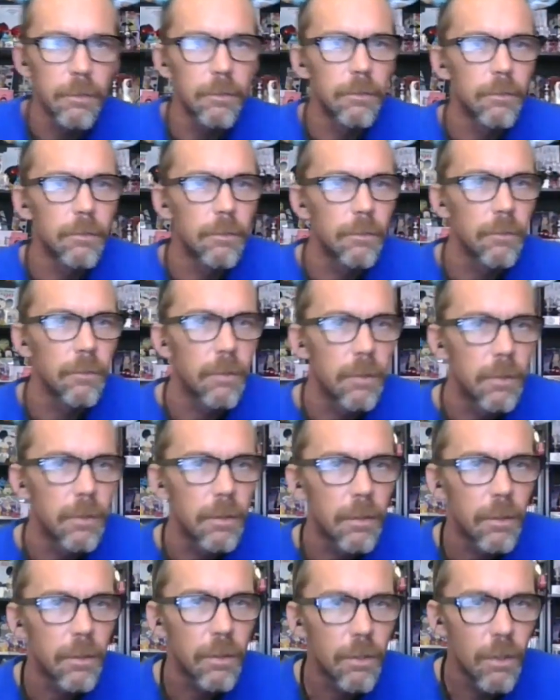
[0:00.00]
or
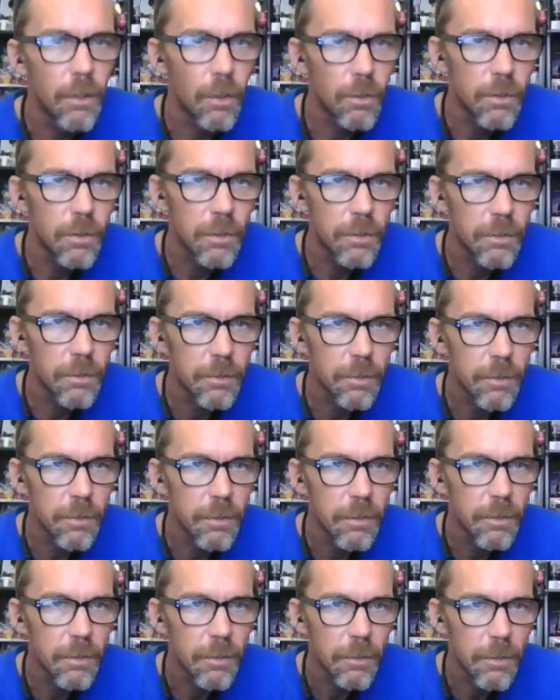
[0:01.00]
coasters,
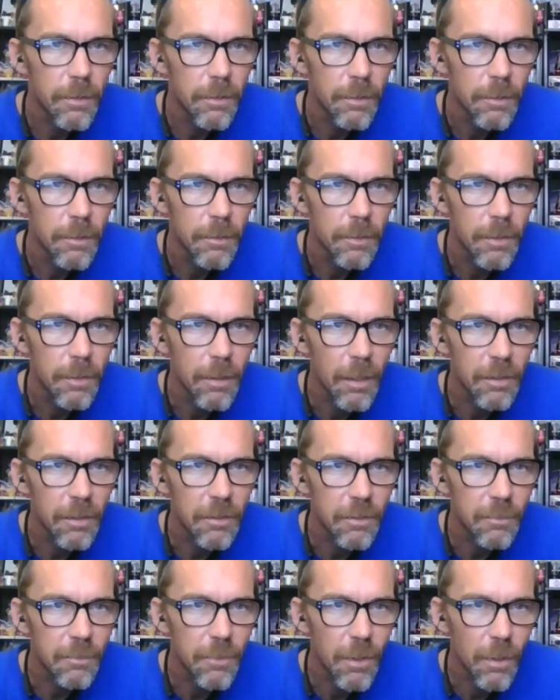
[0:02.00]

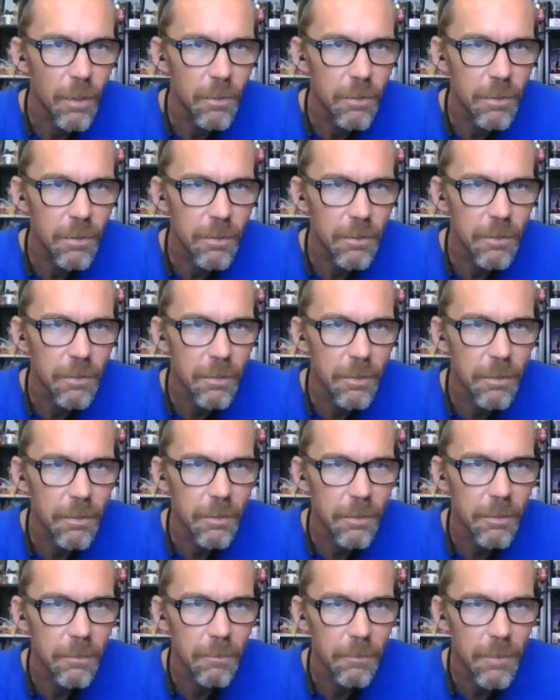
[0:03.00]
custom coasters
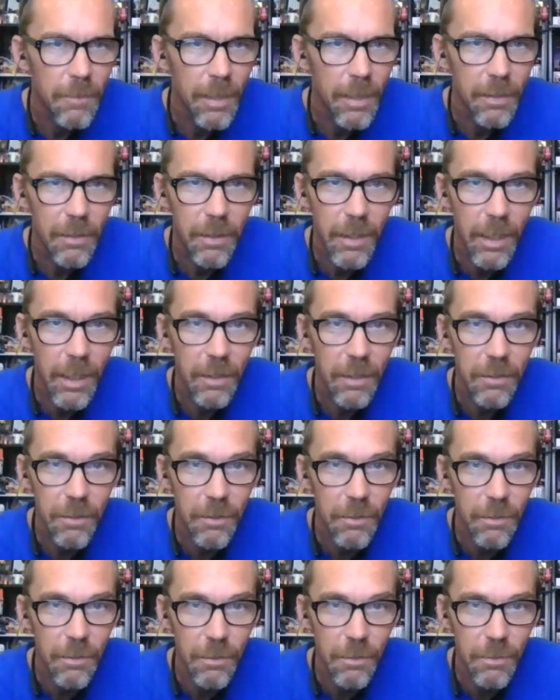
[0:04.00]
that you can actually
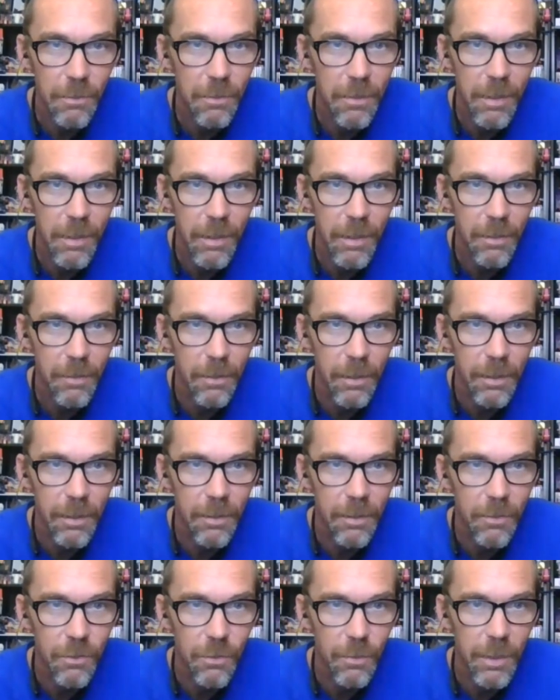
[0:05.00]
use that are like
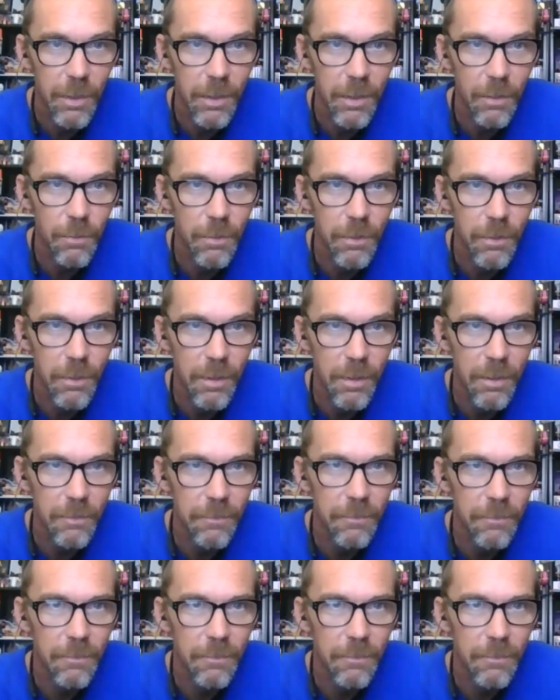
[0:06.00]
treated with stuff.